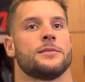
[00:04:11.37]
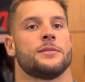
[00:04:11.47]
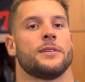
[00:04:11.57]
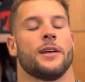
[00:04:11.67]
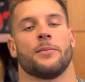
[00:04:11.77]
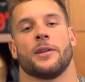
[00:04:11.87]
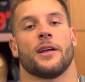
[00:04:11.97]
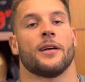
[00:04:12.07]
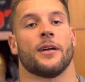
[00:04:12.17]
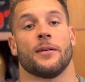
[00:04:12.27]
yeah, I mean,
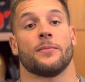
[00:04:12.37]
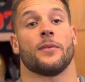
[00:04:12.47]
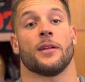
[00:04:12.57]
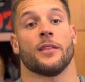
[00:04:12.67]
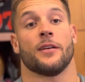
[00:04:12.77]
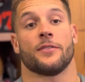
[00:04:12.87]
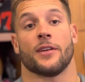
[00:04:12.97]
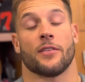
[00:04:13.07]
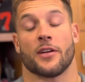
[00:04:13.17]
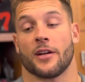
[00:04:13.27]
I'd love to
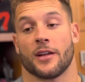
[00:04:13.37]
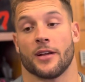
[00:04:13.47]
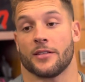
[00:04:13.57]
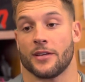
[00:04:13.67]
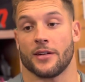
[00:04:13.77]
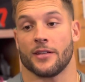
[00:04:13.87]
have Eric out there.